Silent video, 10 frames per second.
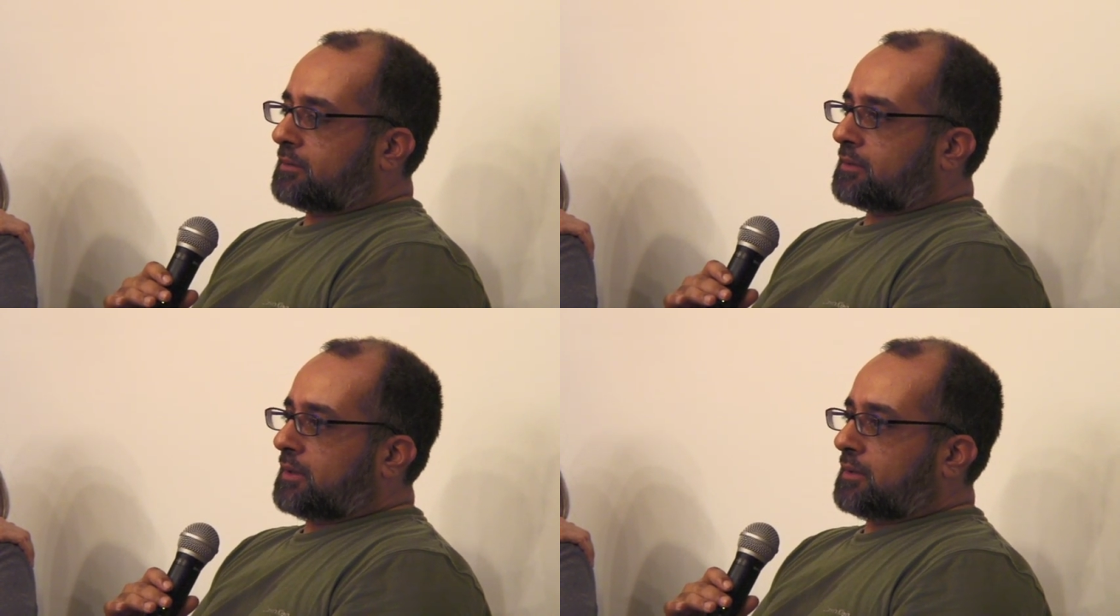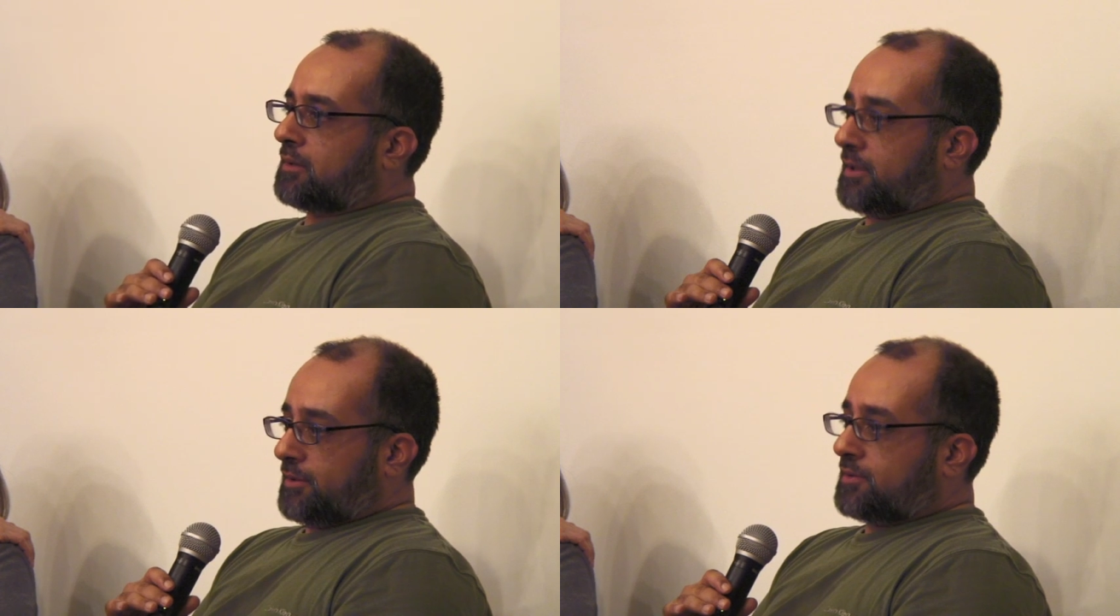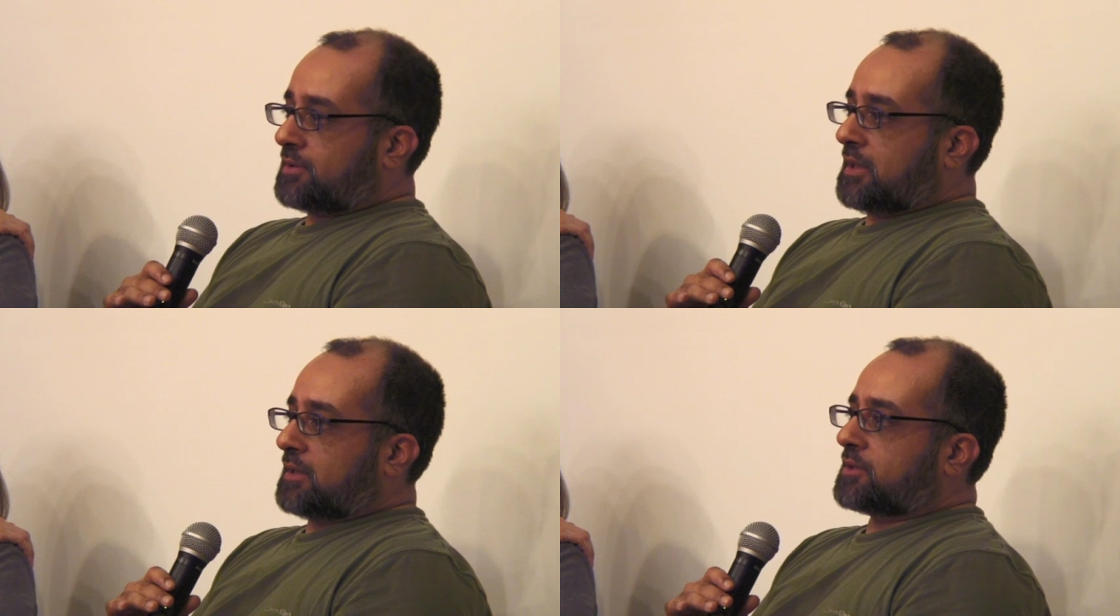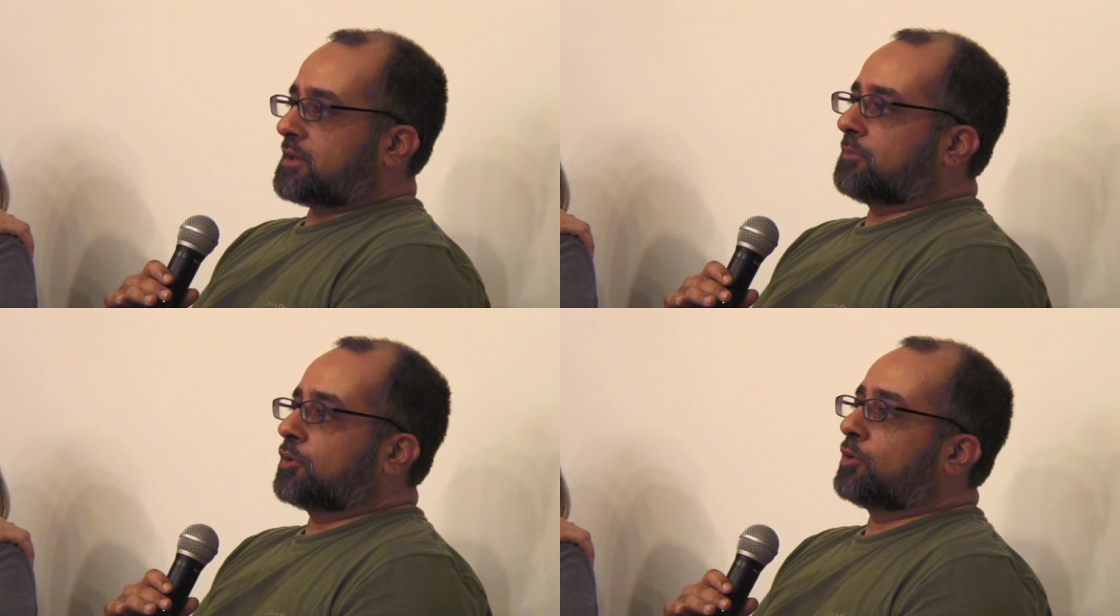that, like you said,
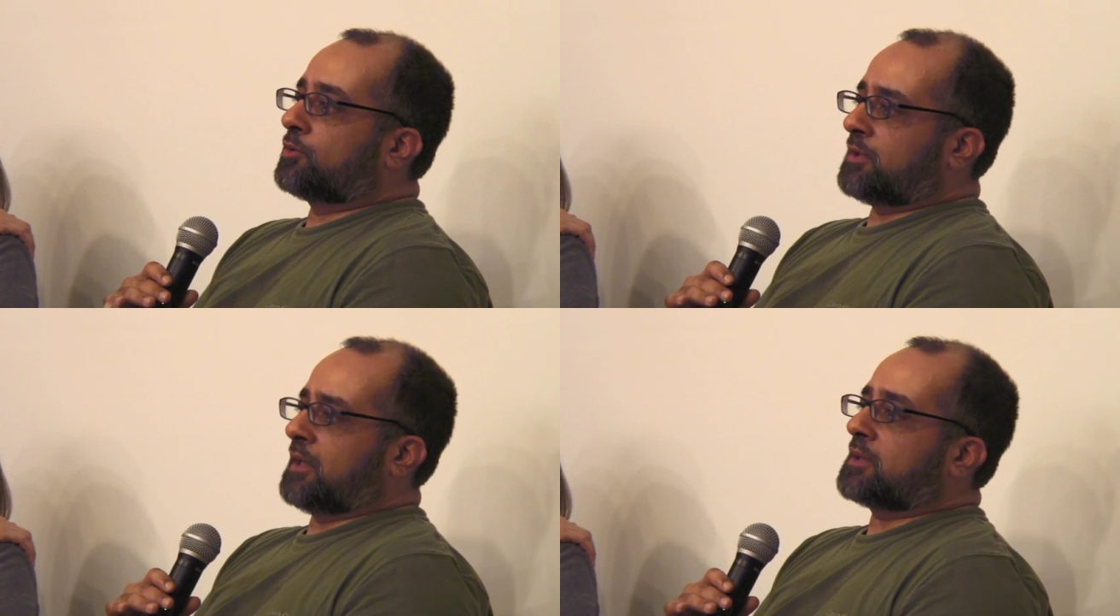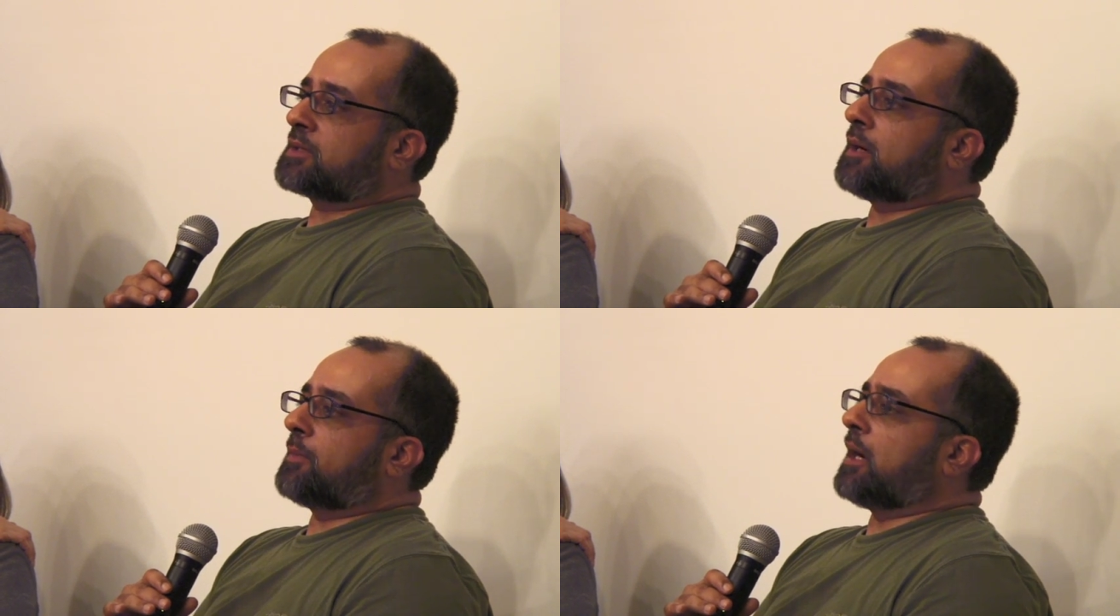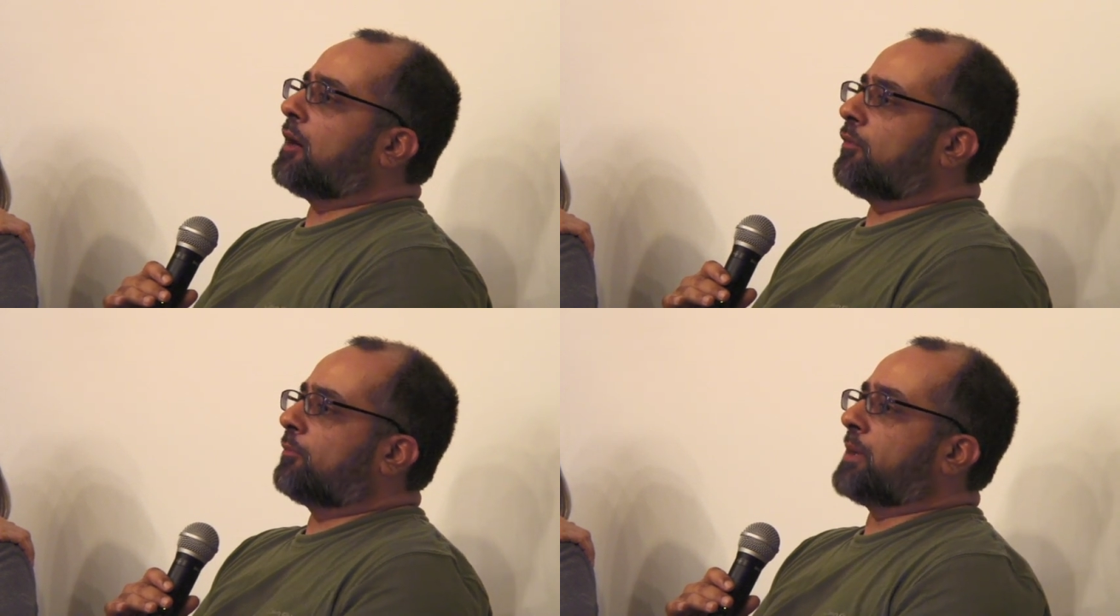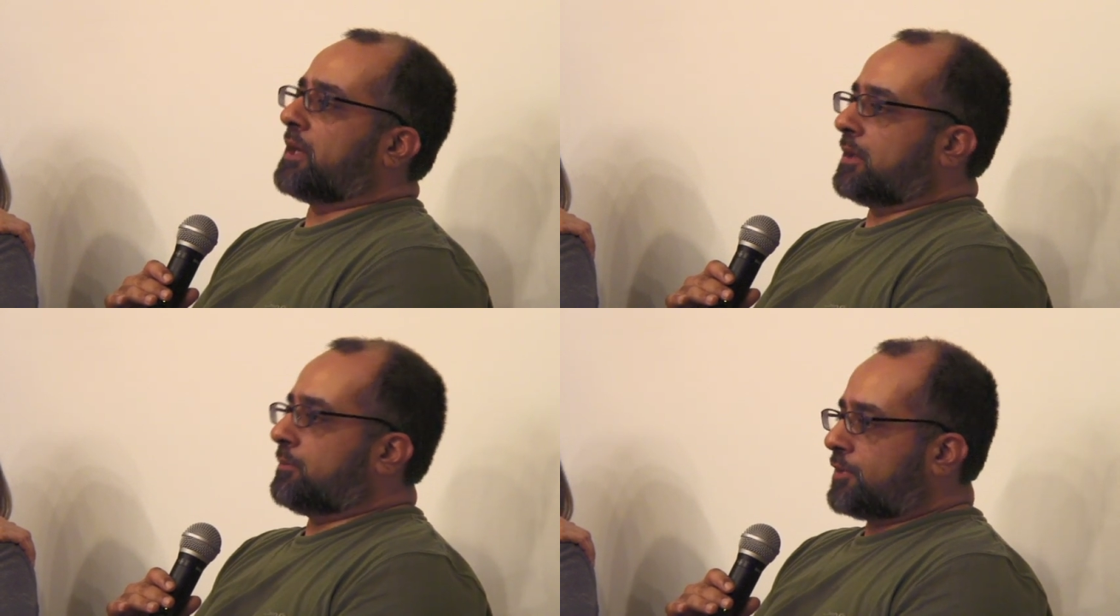some good things come out of
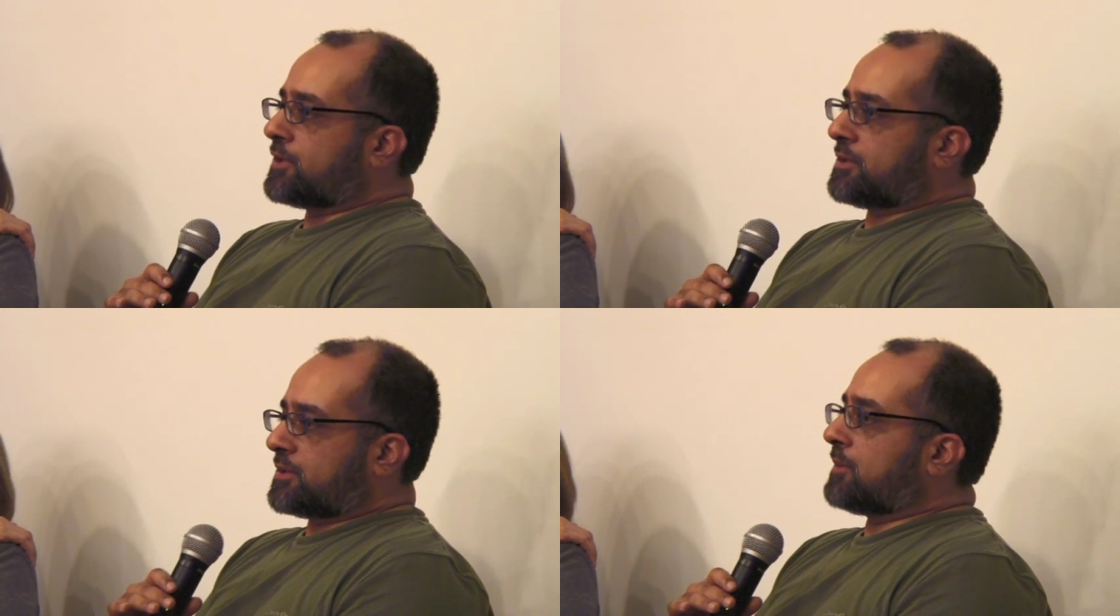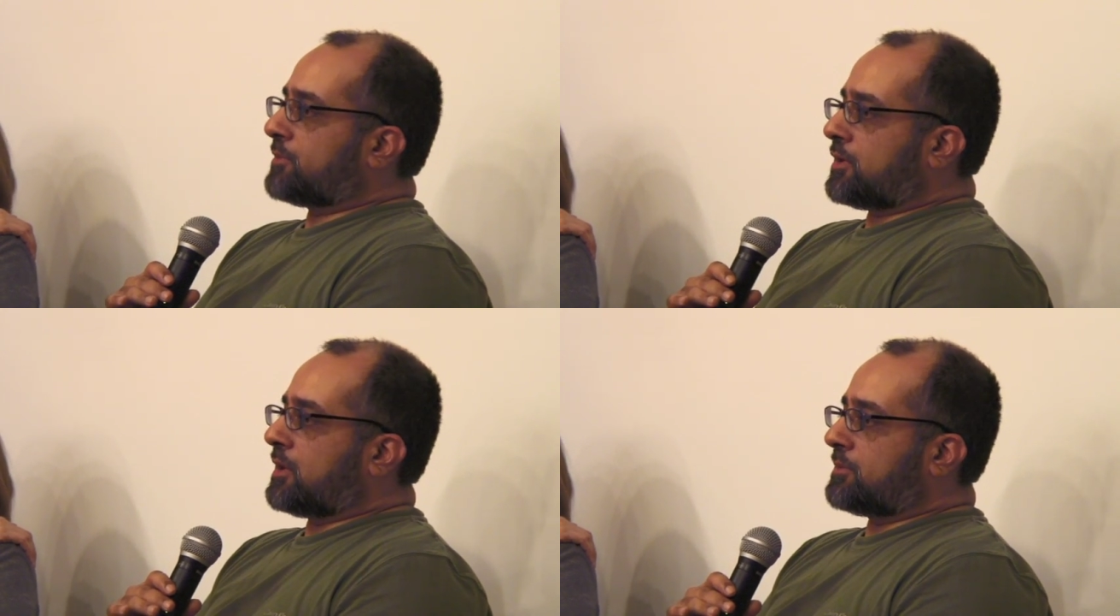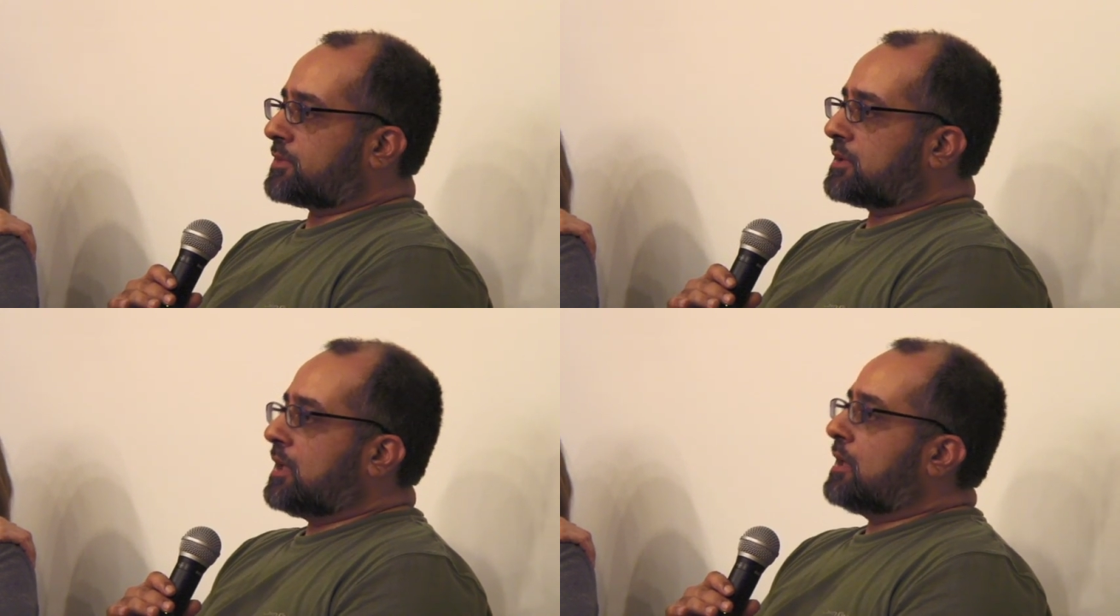being in prison sometimes.